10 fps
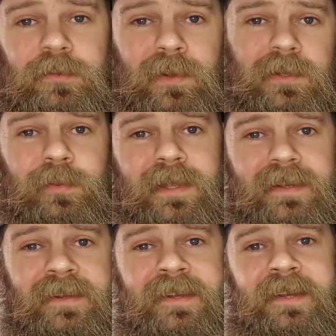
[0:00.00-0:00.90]

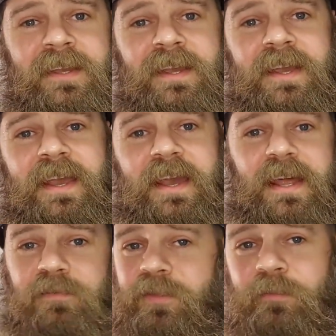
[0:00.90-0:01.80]
2020, and
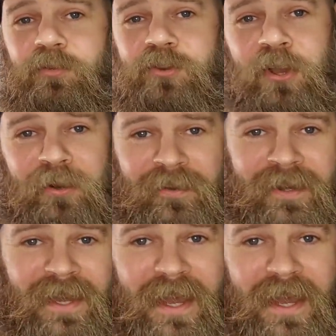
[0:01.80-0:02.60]
everything was cool.